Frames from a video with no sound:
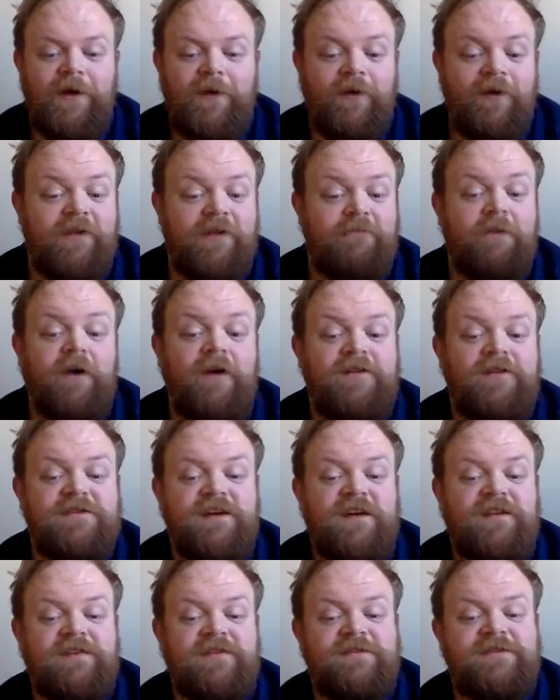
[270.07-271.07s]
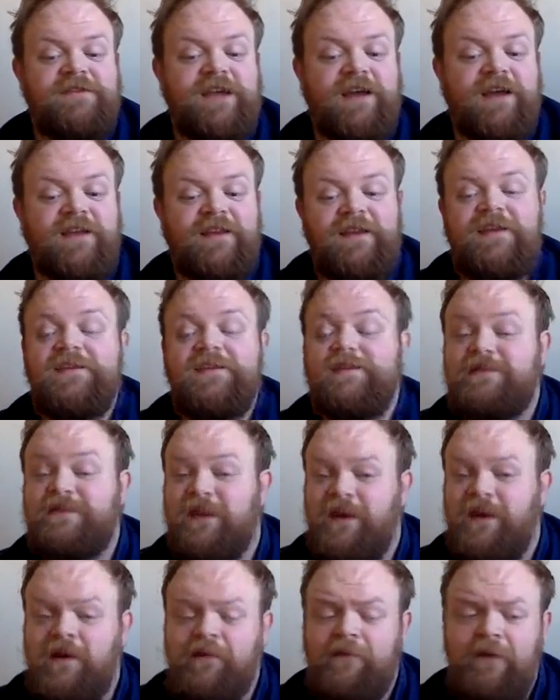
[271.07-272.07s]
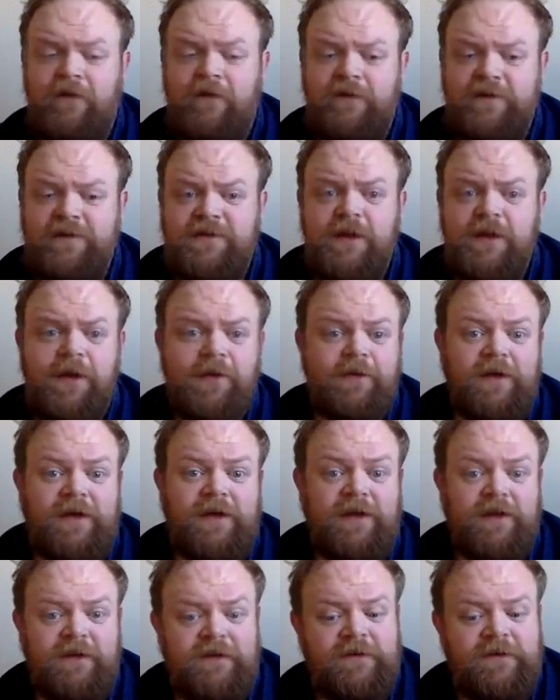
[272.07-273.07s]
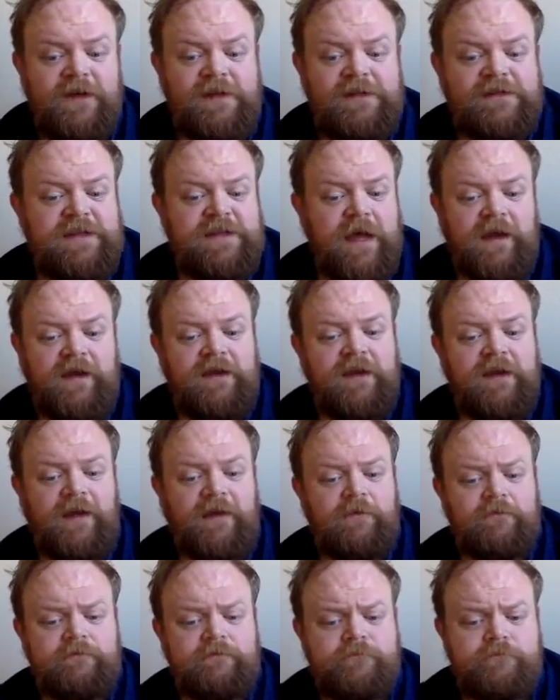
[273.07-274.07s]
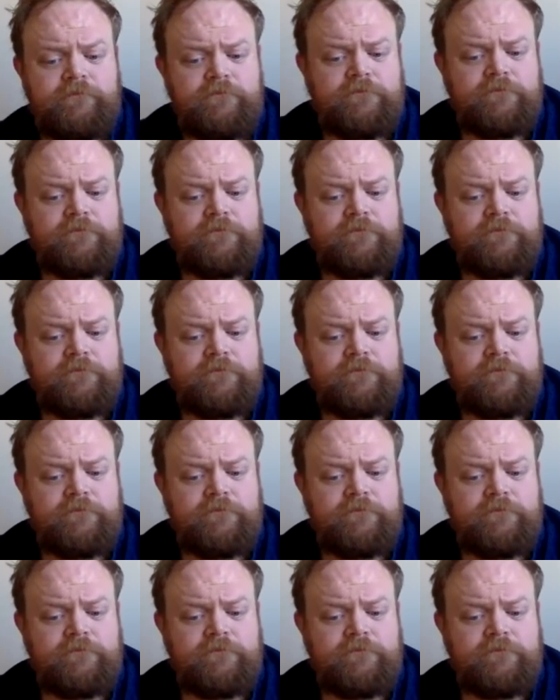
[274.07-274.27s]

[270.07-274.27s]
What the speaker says: while the mock turtle sang this very slowly and sadly.